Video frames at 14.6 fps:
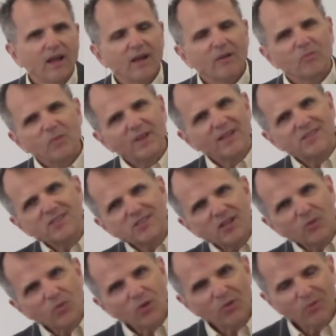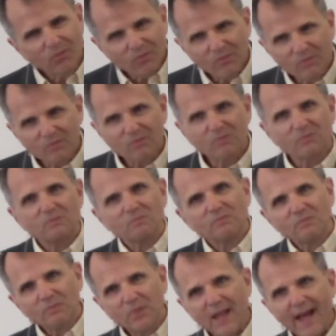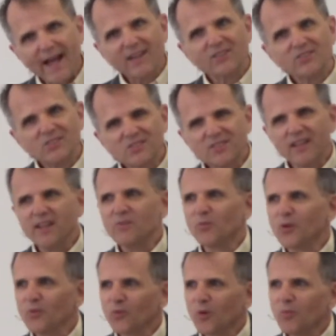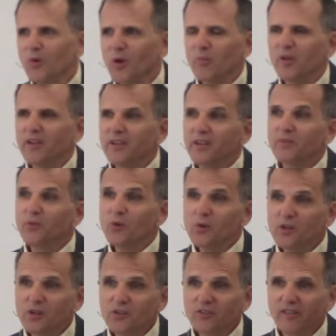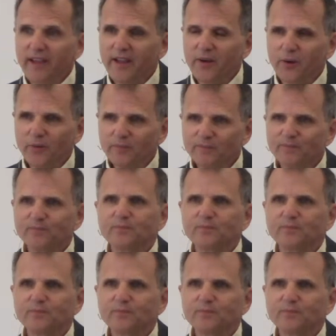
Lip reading: But let's stick with blacks and slavery for a moment. A few years later,